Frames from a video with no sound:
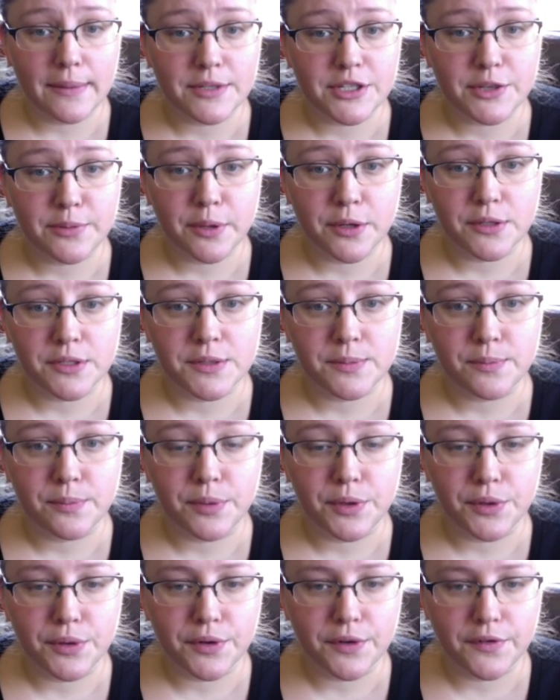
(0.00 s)
She posts
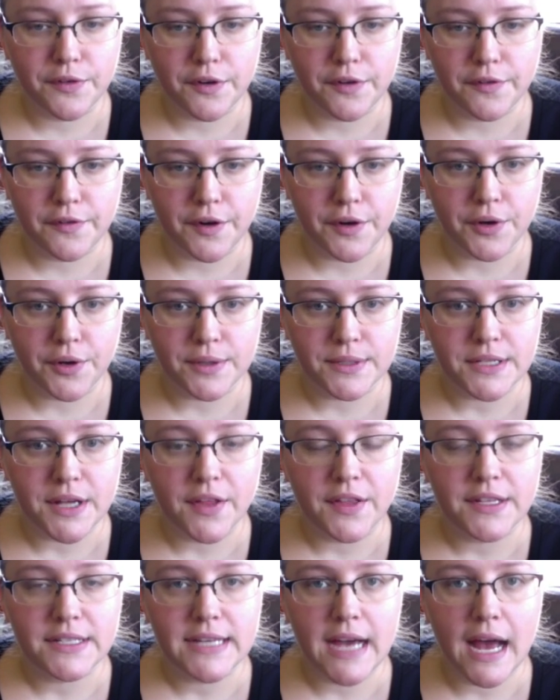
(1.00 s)
beautiful photos all
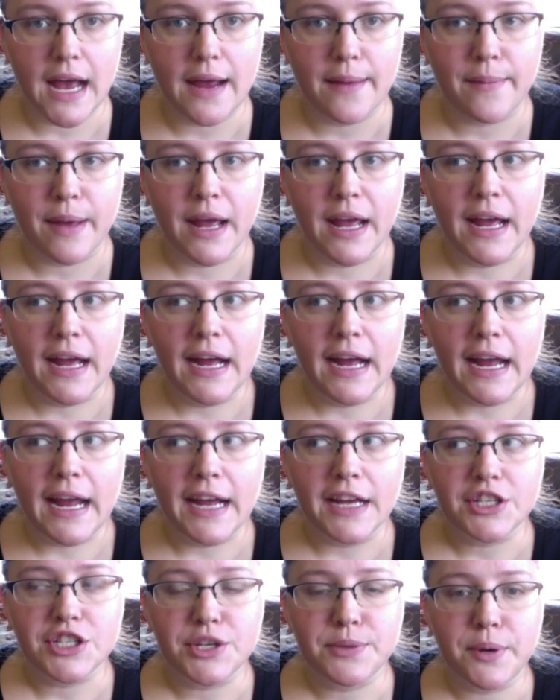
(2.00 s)
the time.
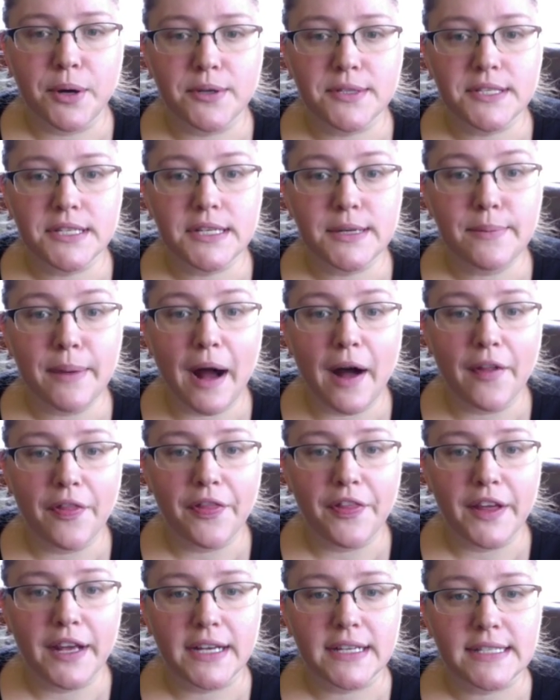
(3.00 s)
And she posted about
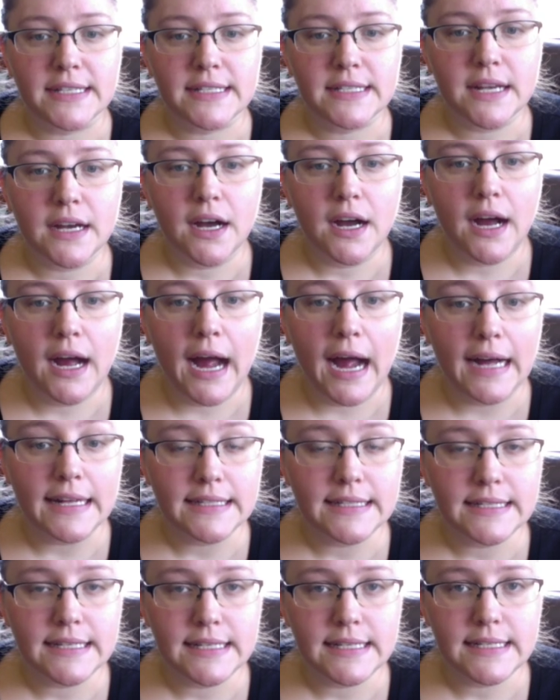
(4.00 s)
this
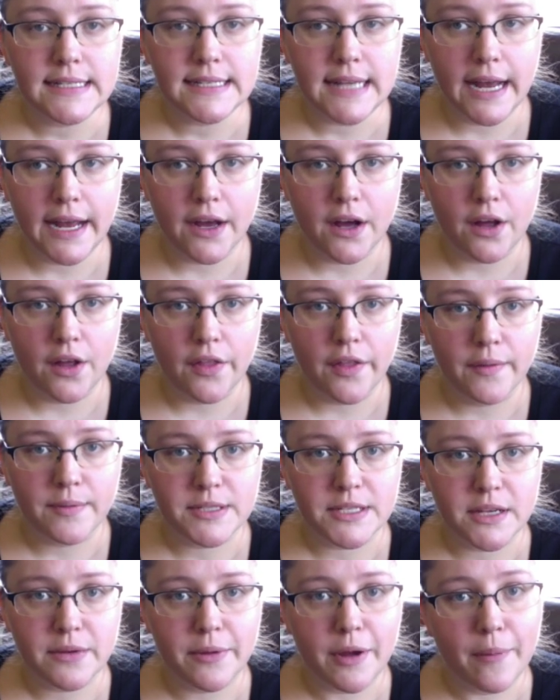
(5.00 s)
Etsy sale that was
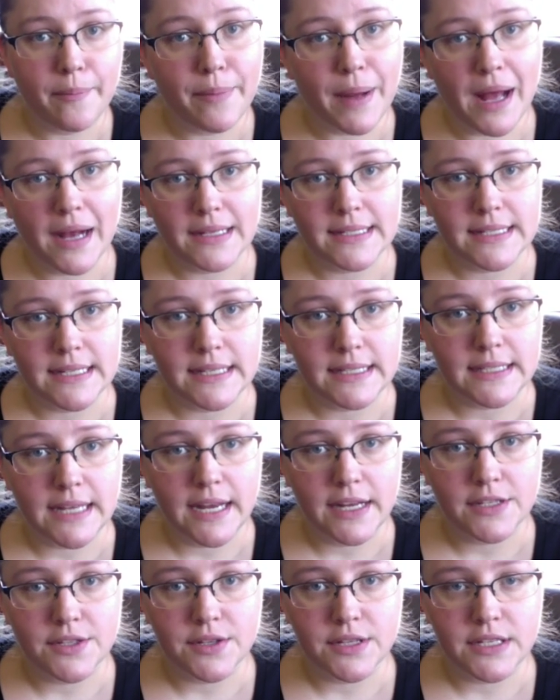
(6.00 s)
going to be on Boxing
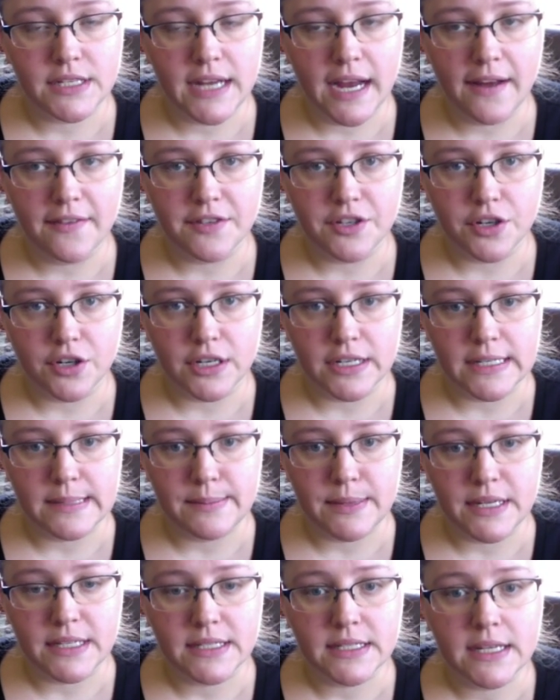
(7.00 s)
Day, so the day after
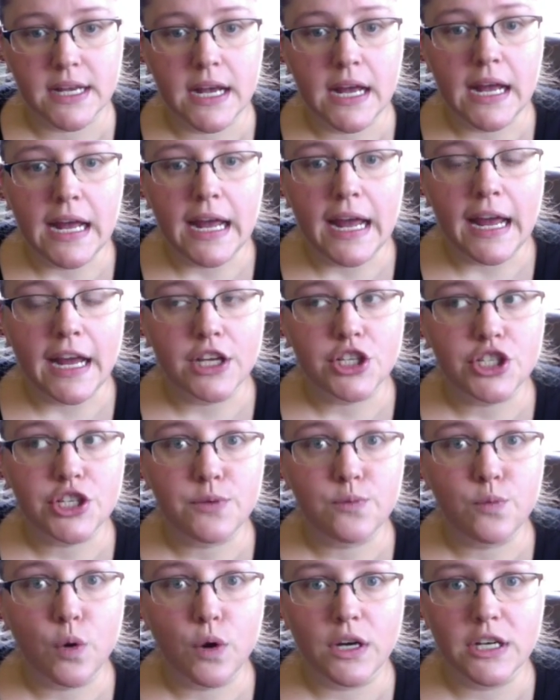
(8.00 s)
Christmas. And she
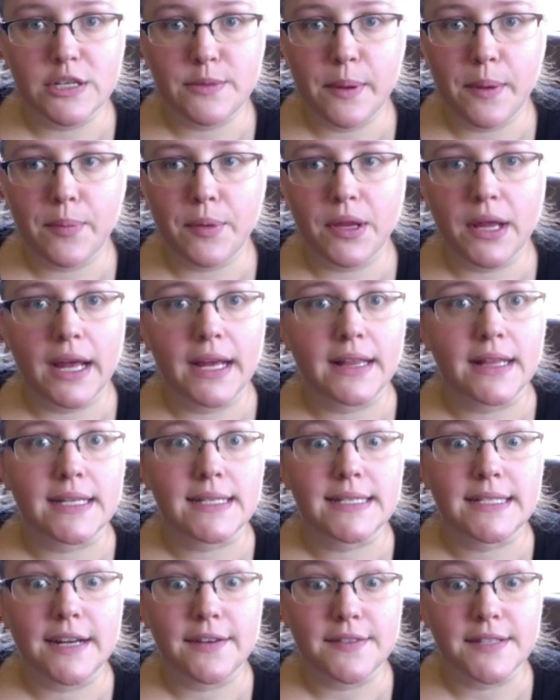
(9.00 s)
warned people, like, this
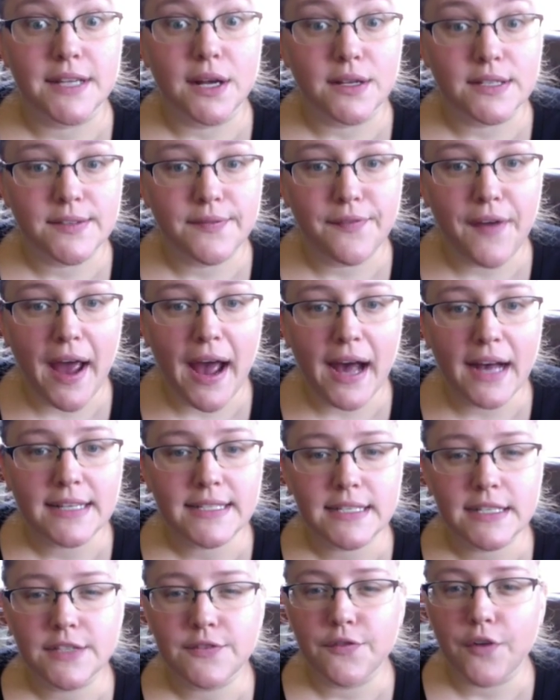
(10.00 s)
stuff sells
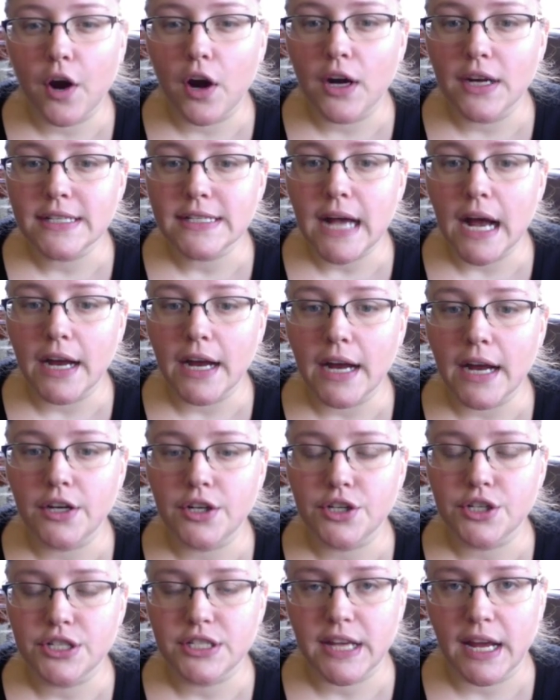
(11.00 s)
fast. As far as I
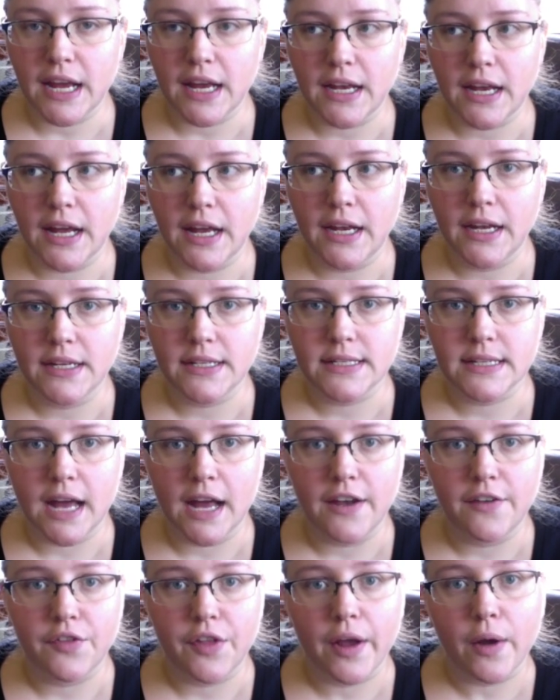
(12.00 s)
understand, it is
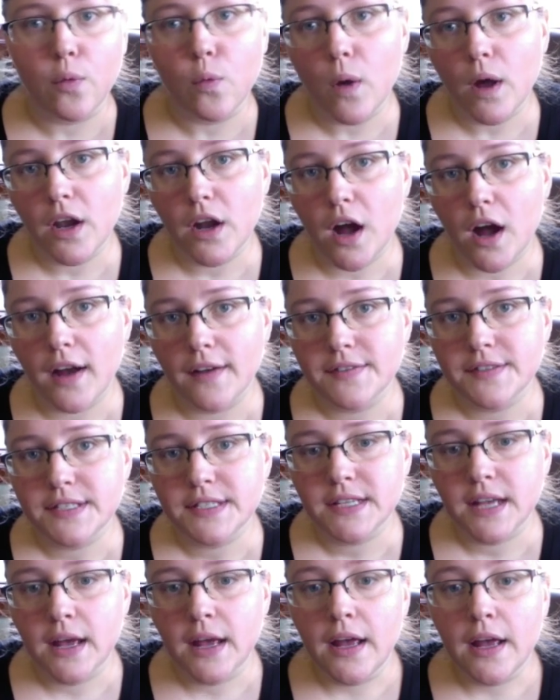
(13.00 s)
kind of like one-offs.